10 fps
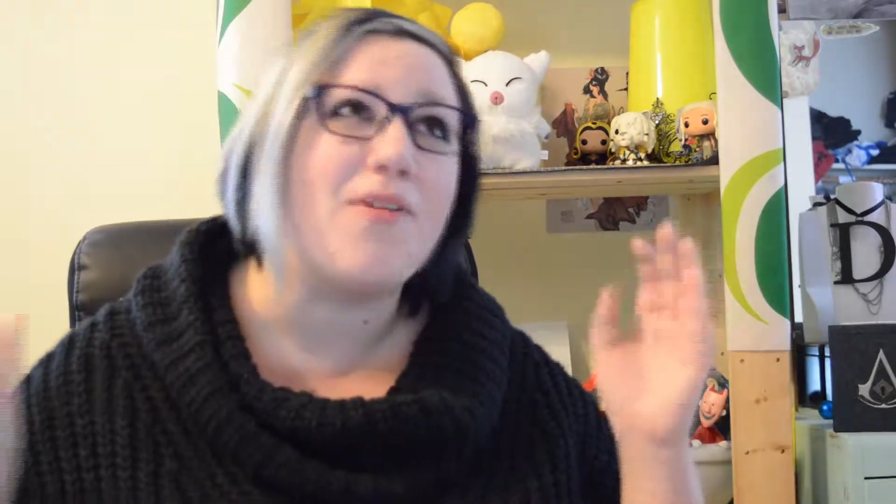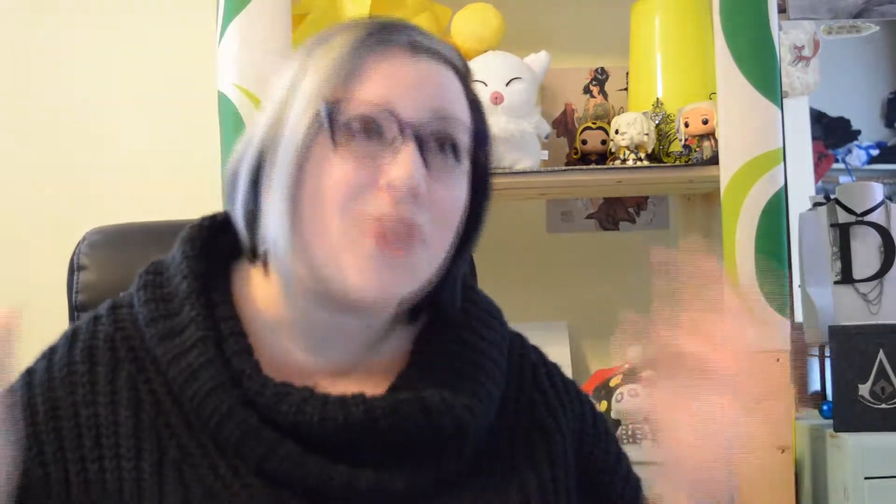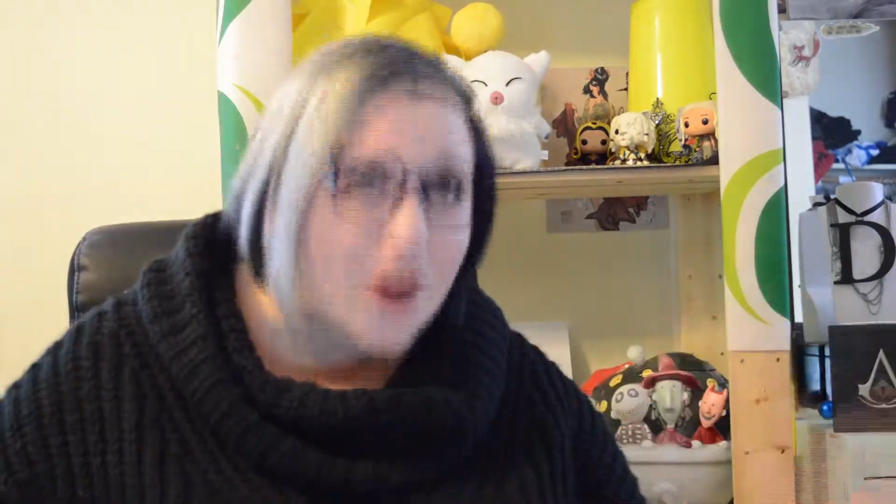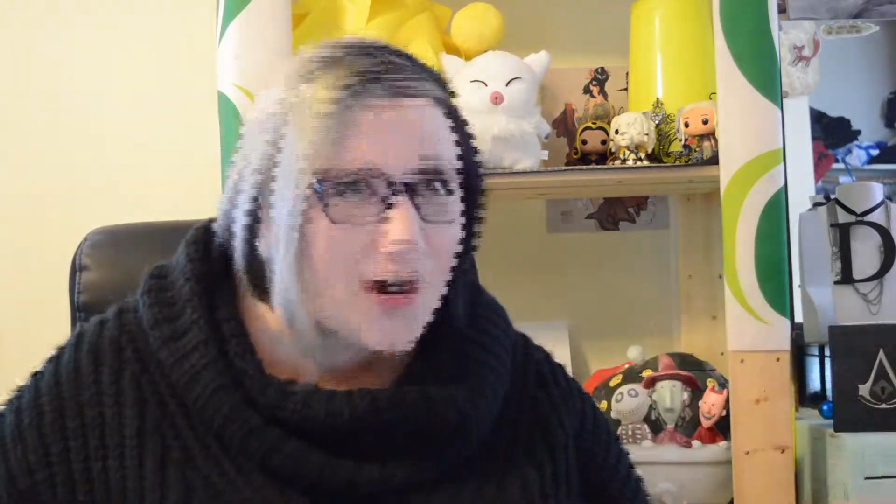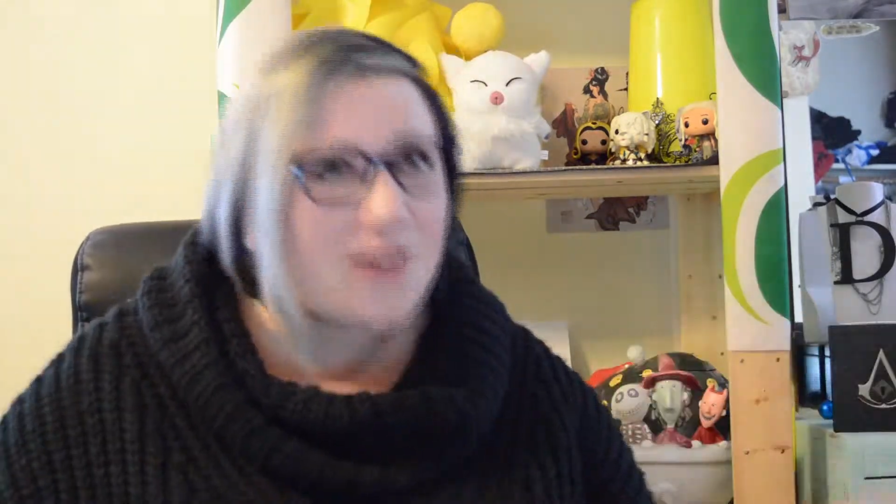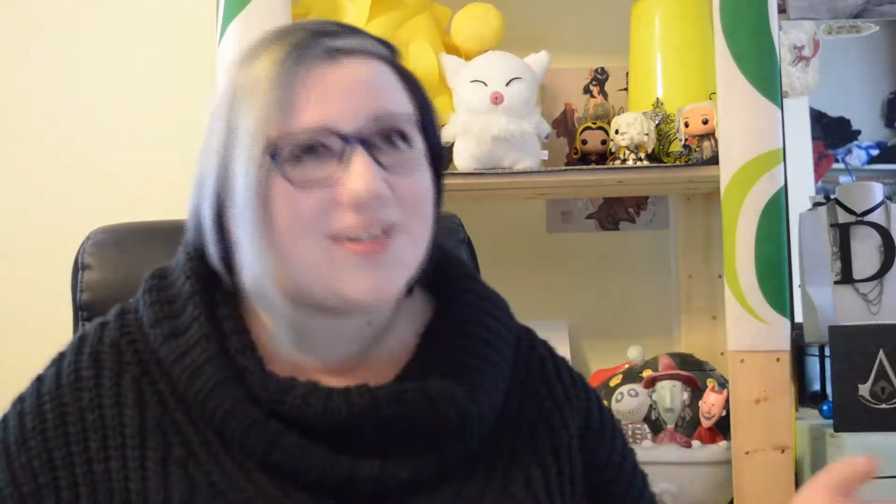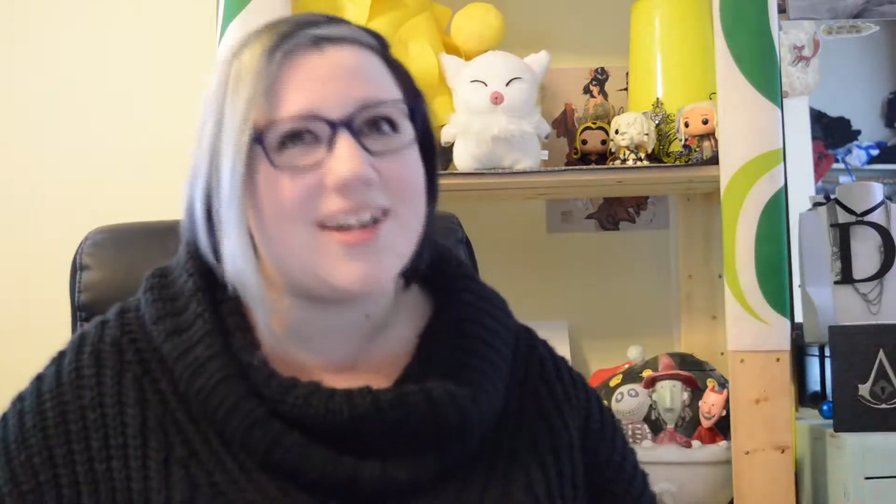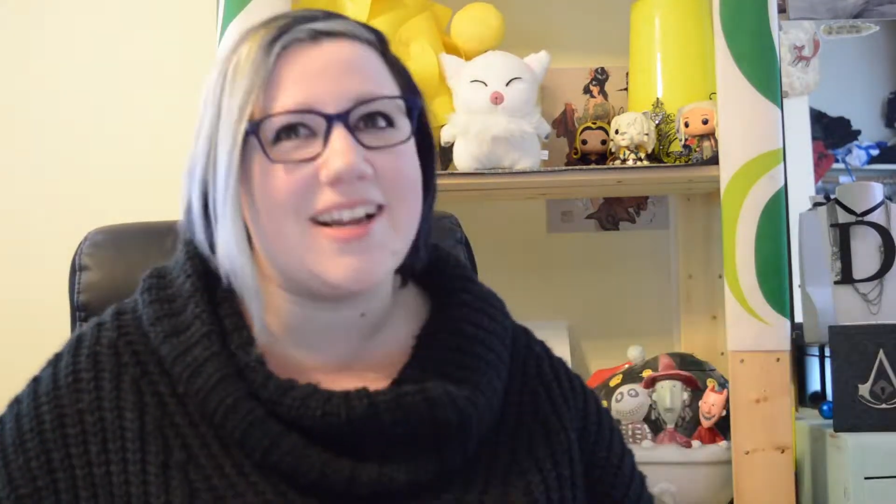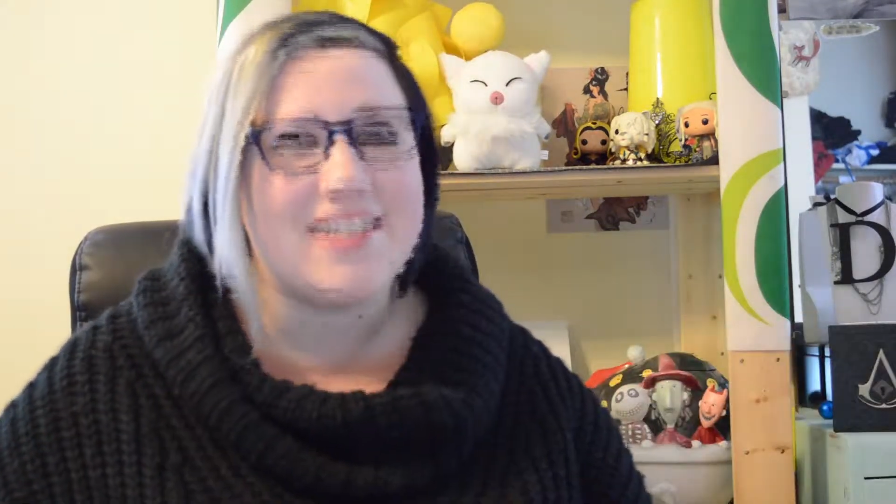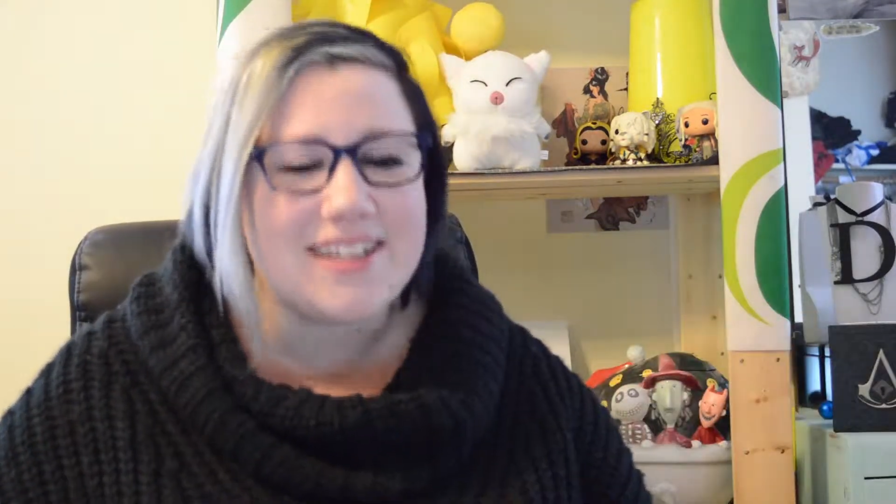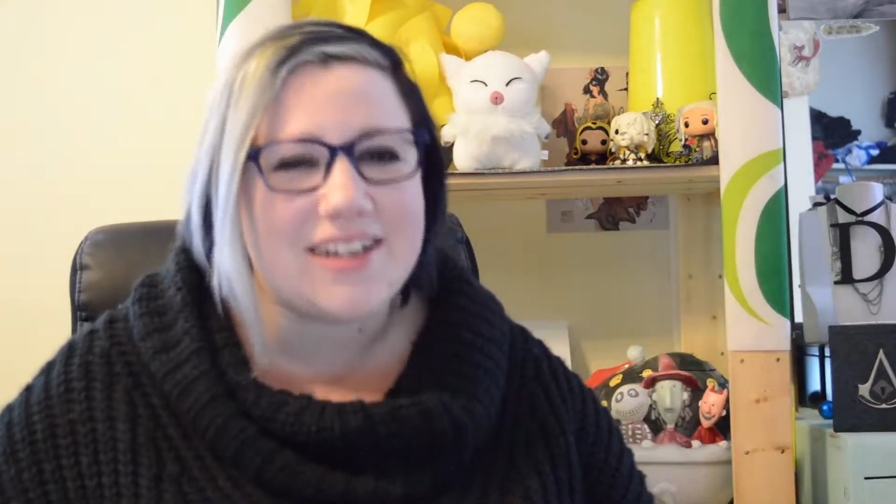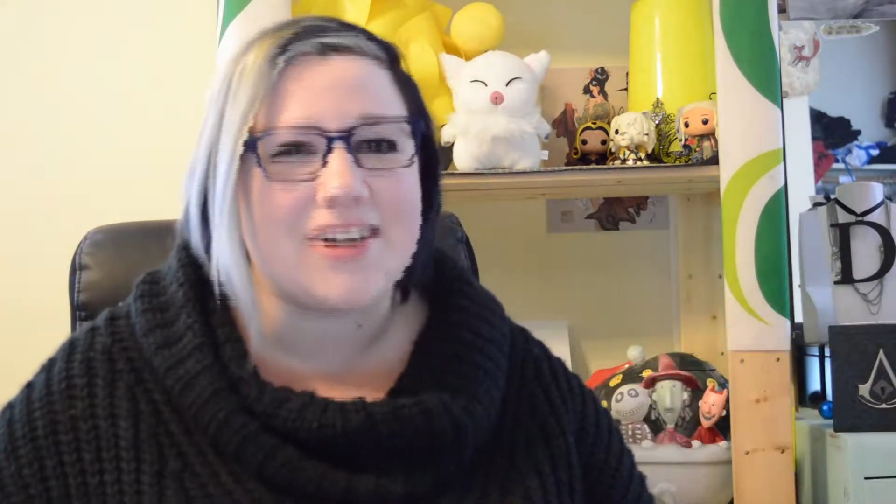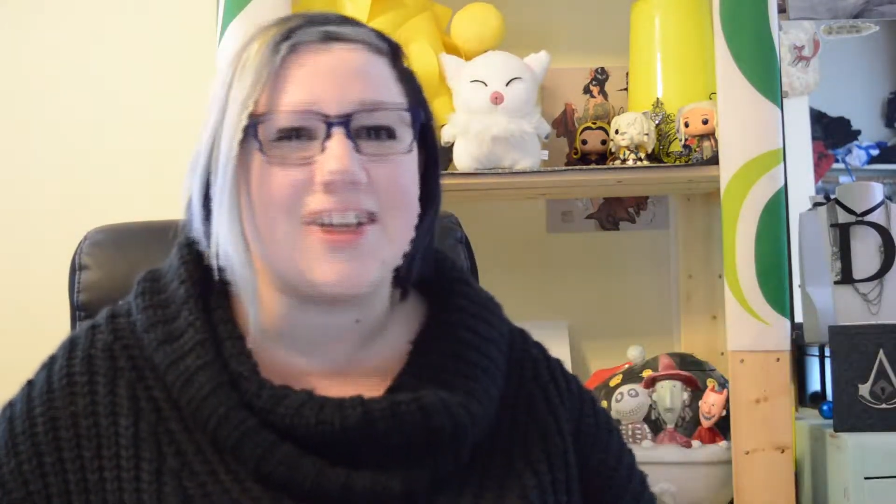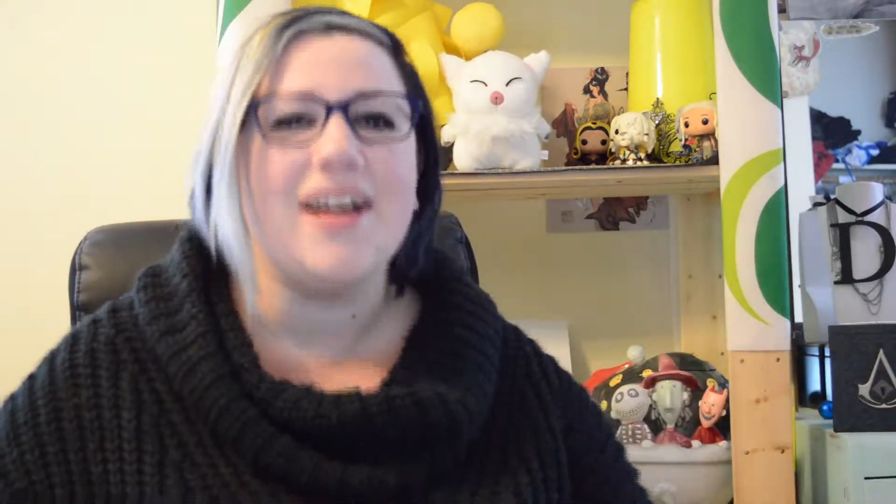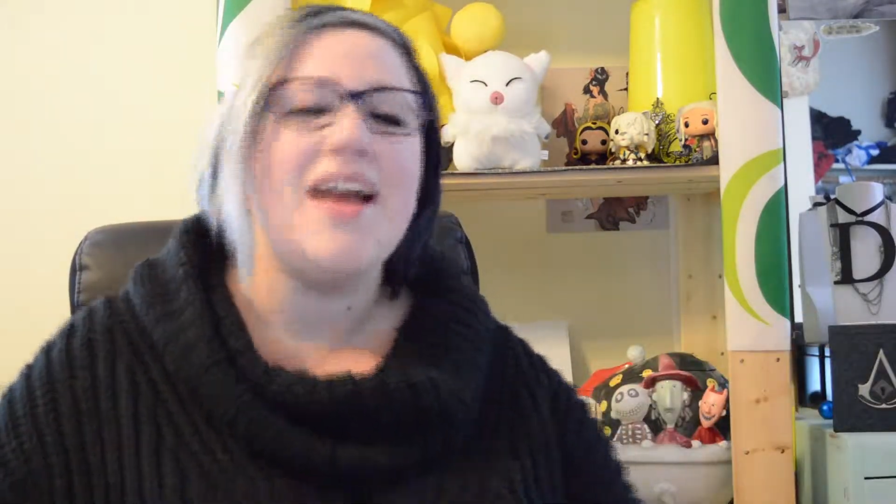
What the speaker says: for over a year.